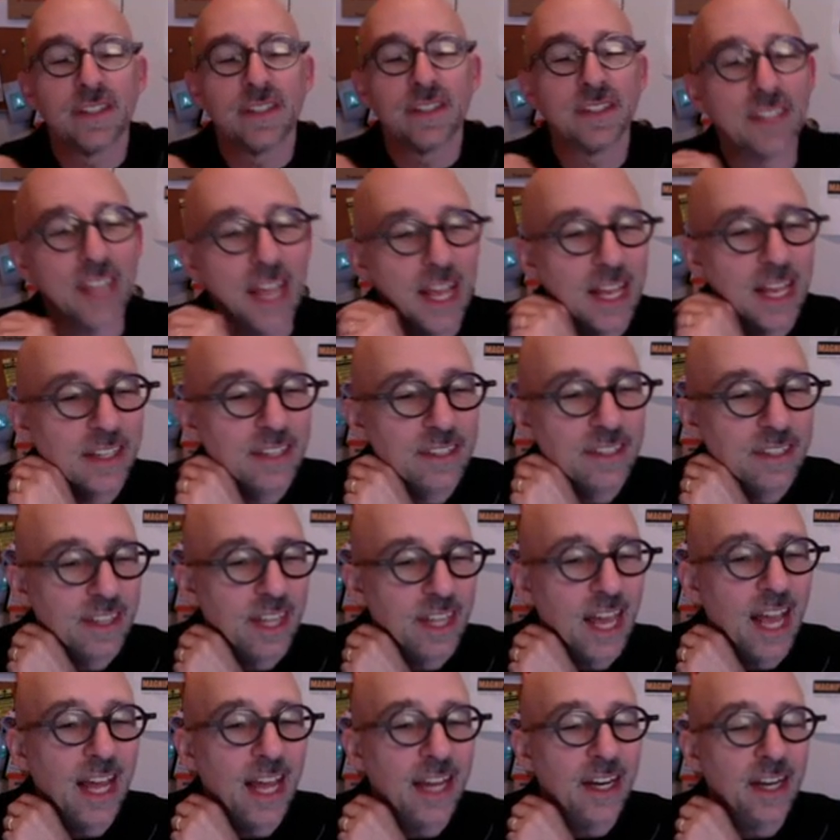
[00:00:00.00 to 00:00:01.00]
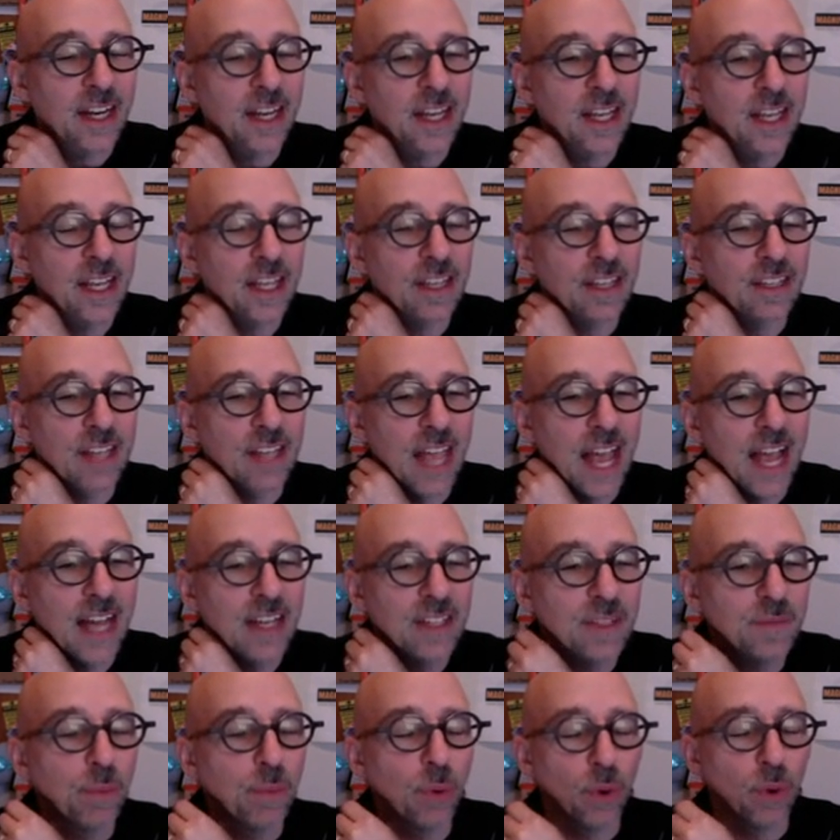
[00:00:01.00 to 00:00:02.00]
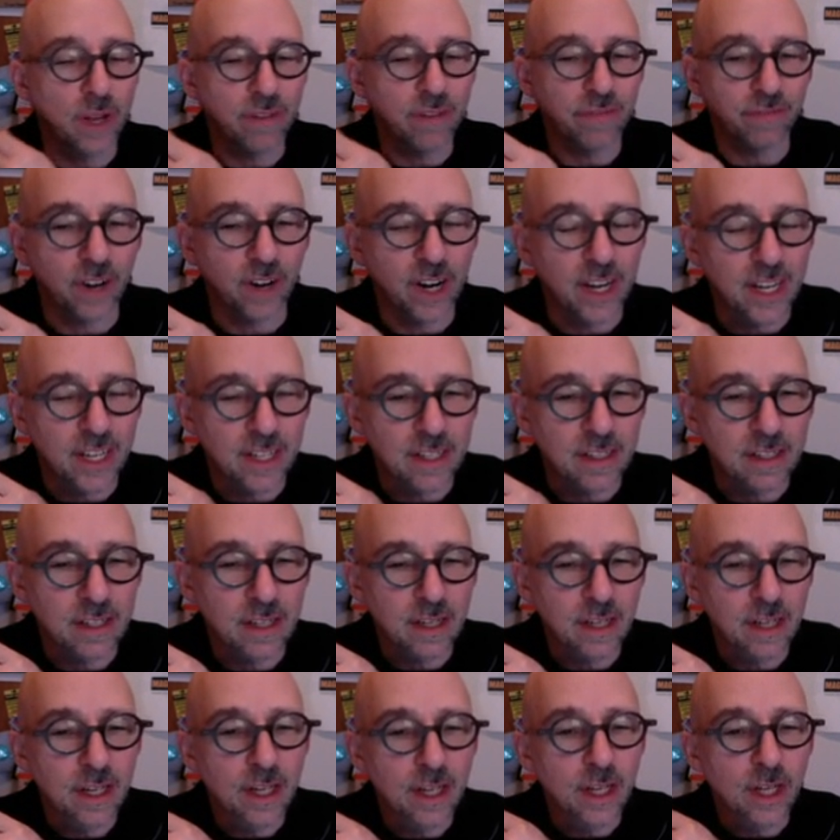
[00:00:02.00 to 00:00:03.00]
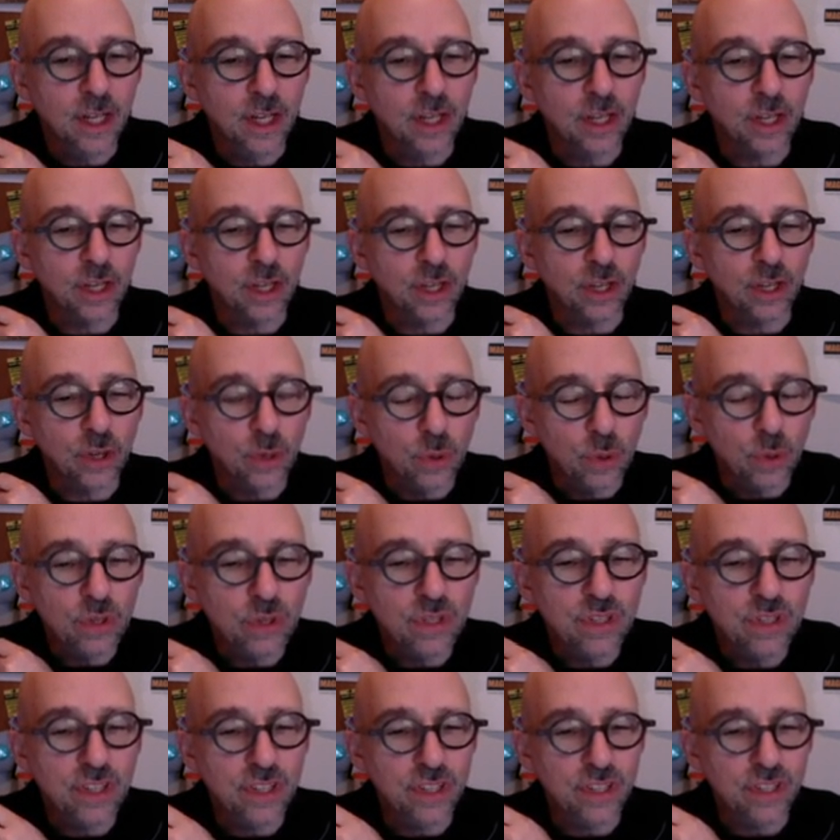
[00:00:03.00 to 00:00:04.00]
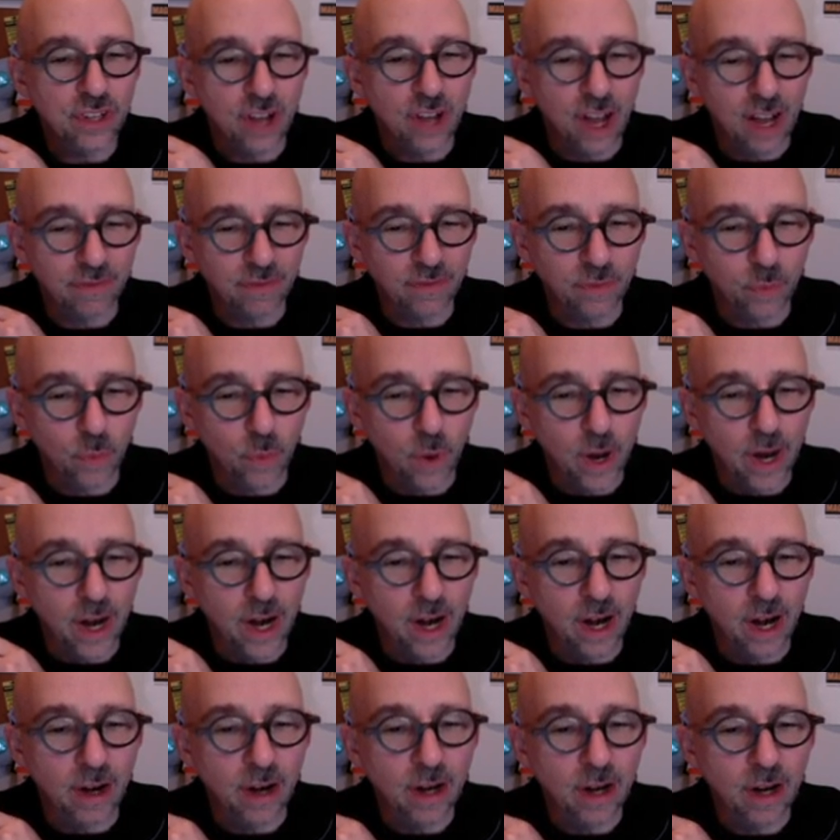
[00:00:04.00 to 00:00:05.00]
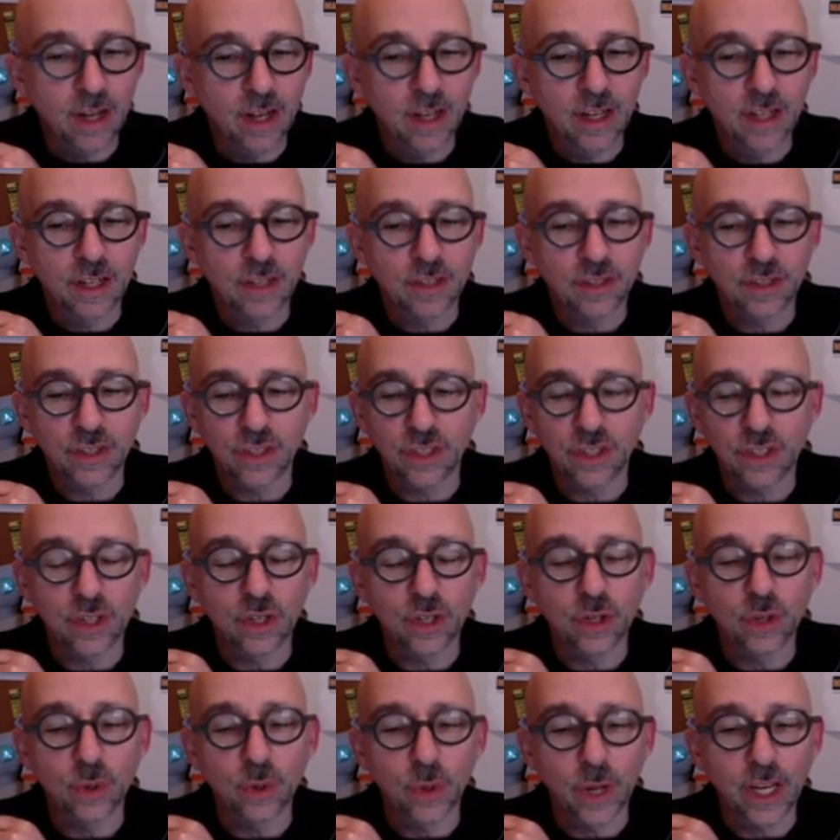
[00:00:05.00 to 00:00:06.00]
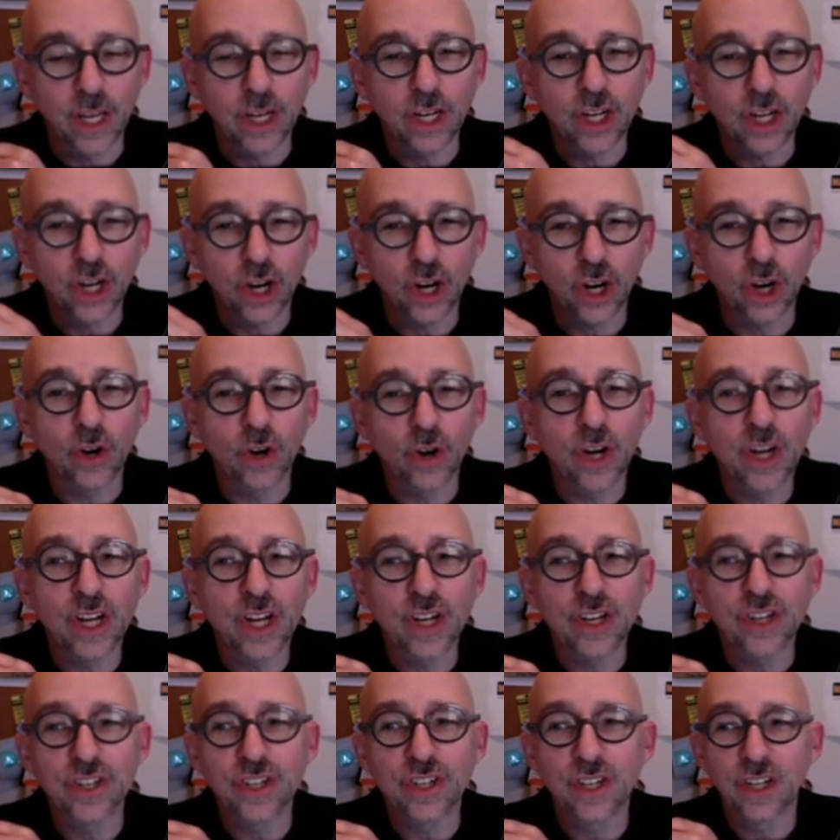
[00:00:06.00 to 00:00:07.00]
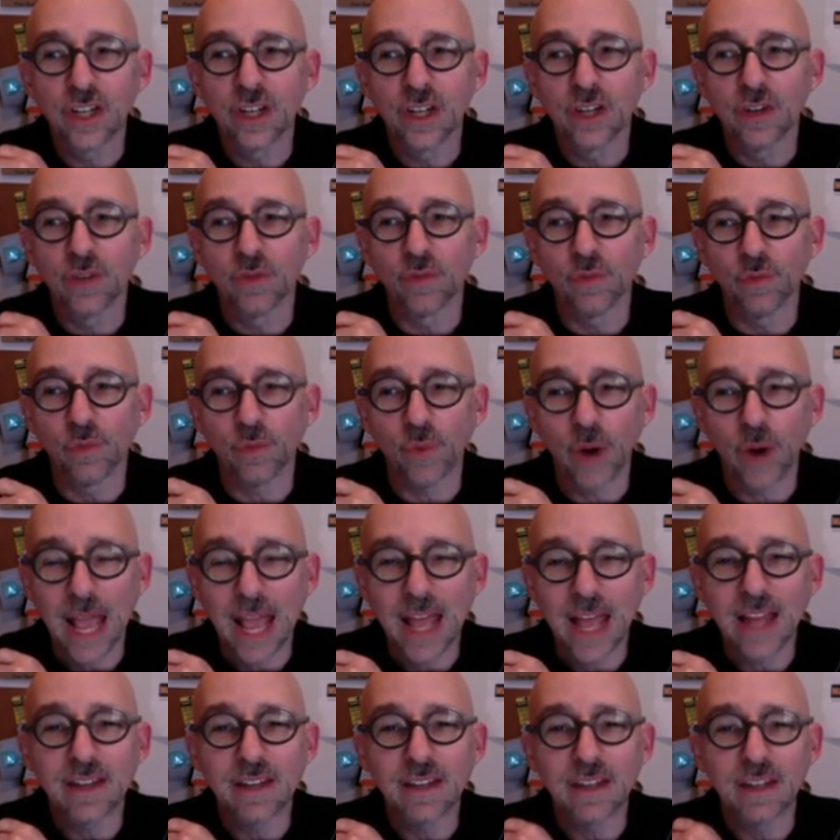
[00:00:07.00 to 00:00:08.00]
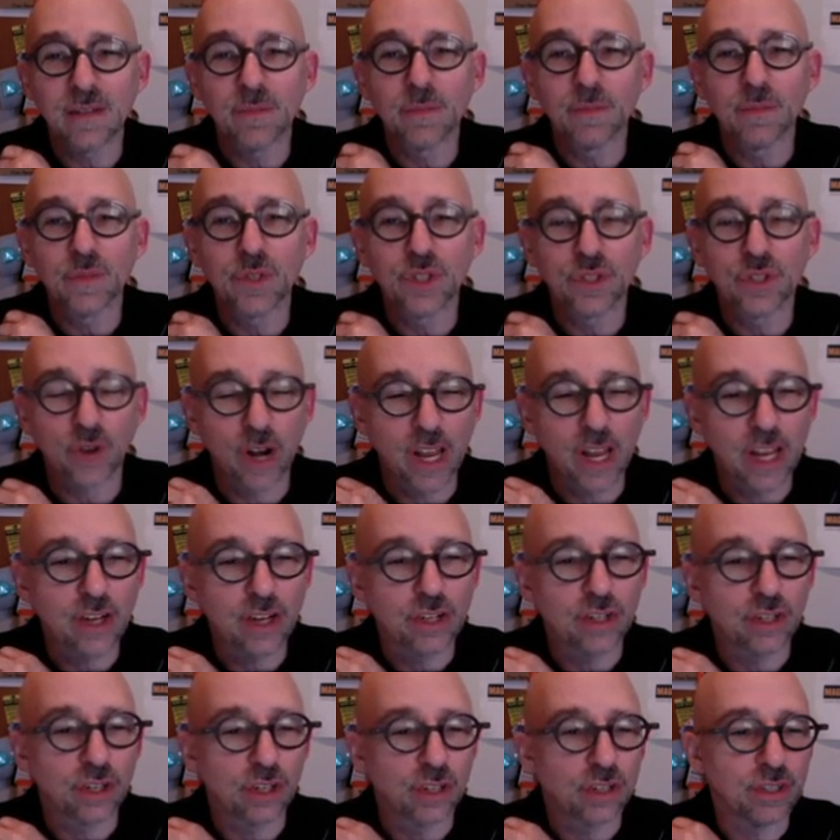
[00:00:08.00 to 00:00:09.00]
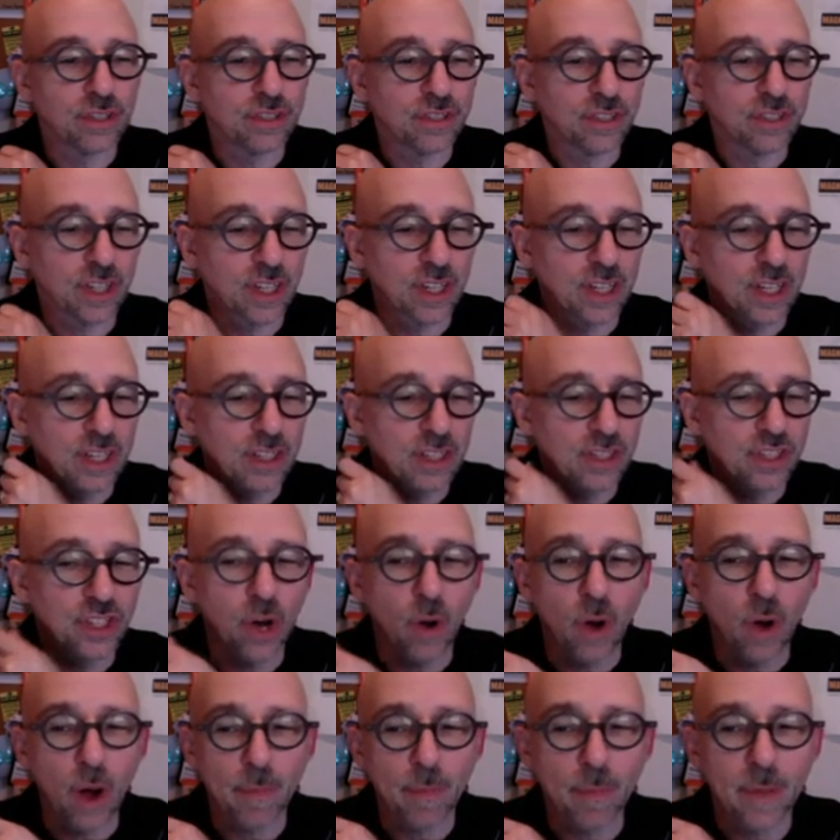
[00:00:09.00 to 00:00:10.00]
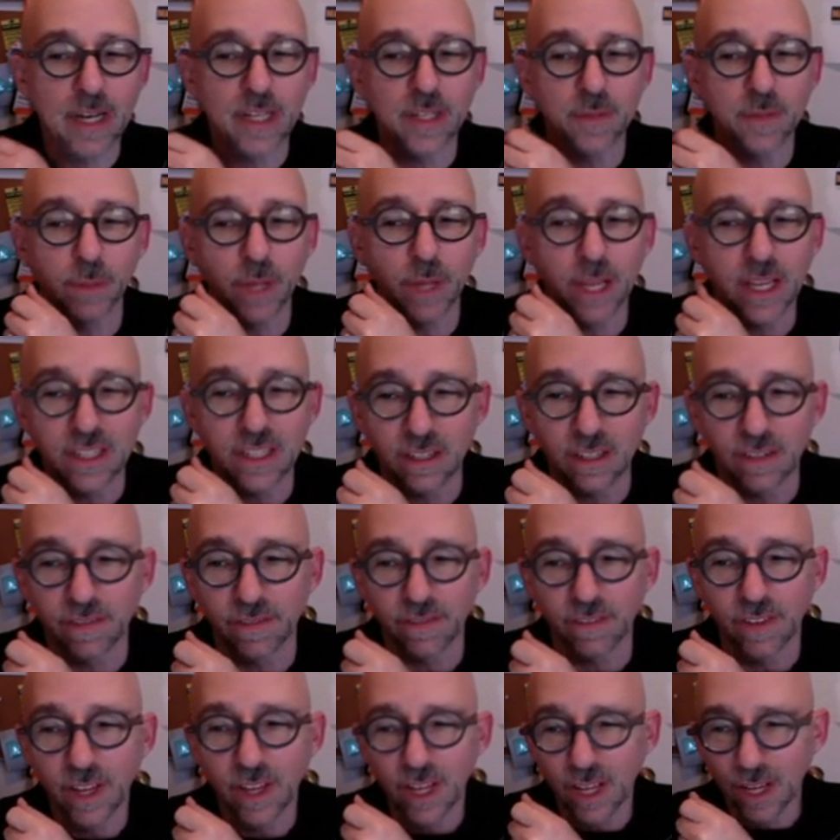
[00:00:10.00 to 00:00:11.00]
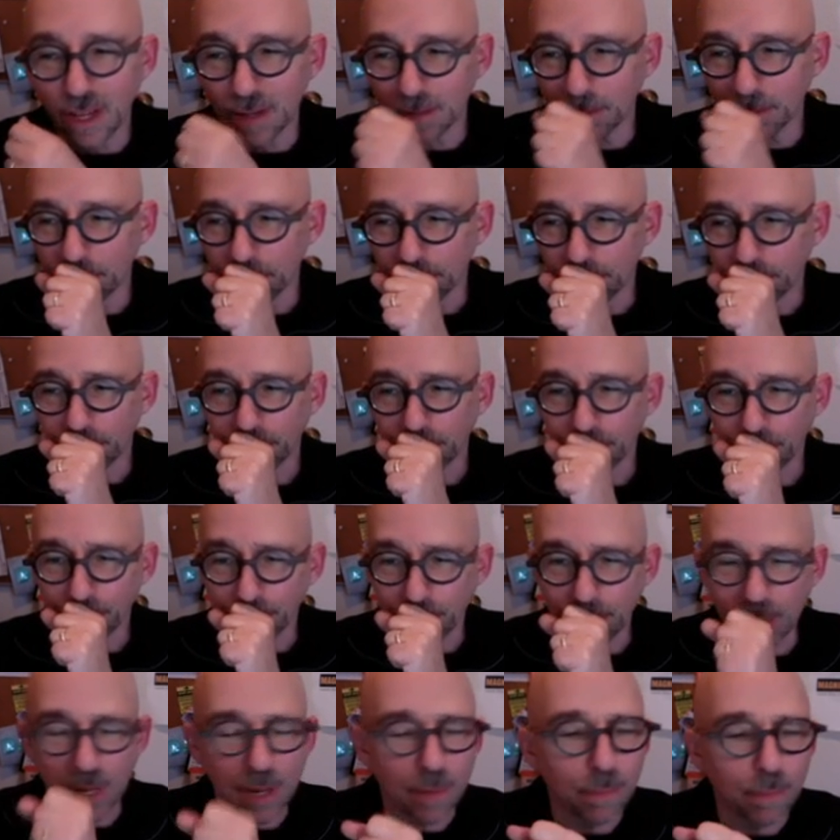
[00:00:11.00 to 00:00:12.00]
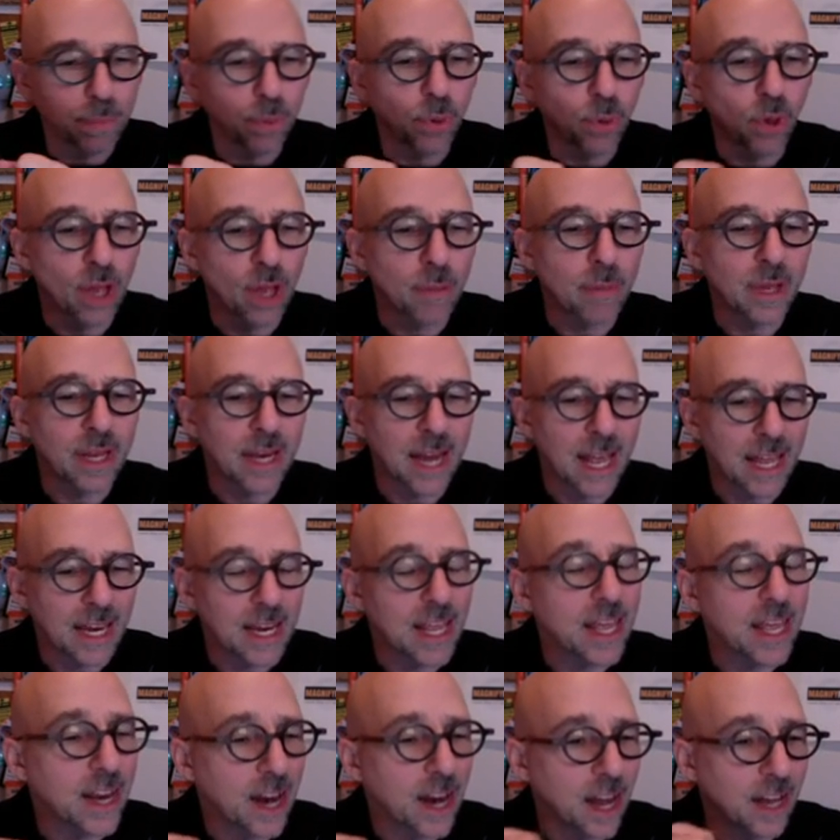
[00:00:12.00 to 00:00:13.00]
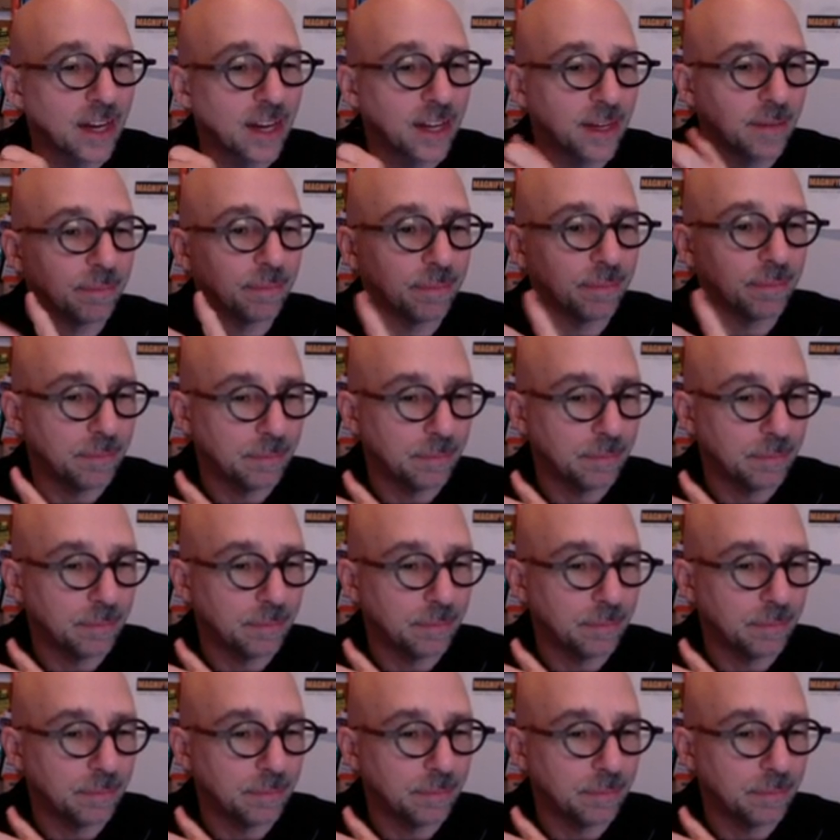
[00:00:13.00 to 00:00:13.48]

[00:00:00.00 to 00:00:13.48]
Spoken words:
says that his ex-boyfriend used the software to encourage random strangers to show up at his place of employment and hit on him.